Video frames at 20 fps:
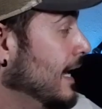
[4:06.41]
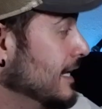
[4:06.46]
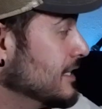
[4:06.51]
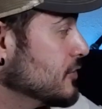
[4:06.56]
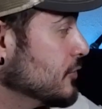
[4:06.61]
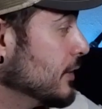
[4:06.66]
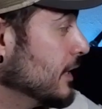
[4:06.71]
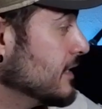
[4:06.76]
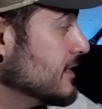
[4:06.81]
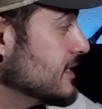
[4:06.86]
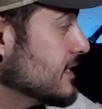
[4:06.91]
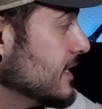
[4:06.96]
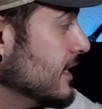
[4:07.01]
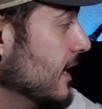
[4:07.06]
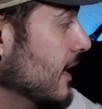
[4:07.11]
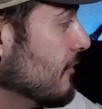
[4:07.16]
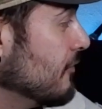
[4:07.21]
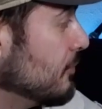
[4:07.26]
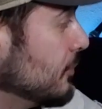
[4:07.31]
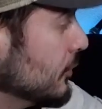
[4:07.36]
As you can see,
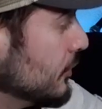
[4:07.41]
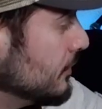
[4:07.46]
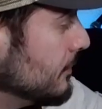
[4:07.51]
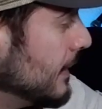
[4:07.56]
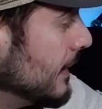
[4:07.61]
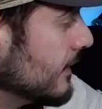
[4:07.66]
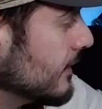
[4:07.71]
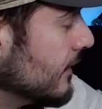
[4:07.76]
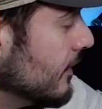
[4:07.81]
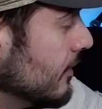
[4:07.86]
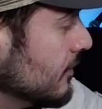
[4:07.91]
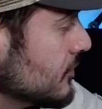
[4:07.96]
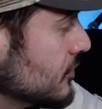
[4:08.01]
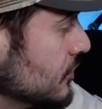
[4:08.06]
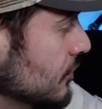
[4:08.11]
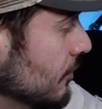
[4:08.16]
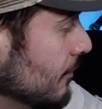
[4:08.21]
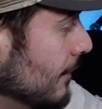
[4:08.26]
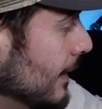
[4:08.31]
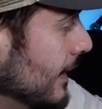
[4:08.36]
I've put back
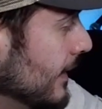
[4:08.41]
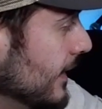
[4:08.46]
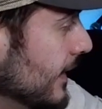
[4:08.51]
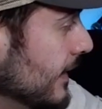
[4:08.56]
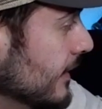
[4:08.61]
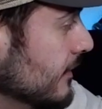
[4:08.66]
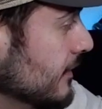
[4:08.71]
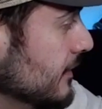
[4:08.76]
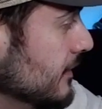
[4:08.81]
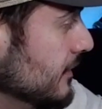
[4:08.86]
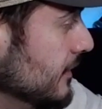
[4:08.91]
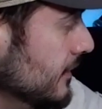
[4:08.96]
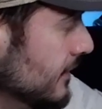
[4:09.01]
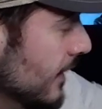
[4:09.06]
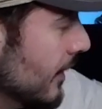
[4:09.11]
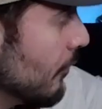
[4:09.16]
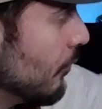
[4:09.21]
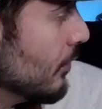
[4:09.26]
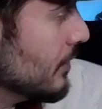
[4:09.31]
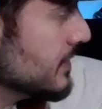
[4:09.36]
also my LED
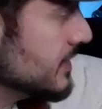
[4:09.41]
that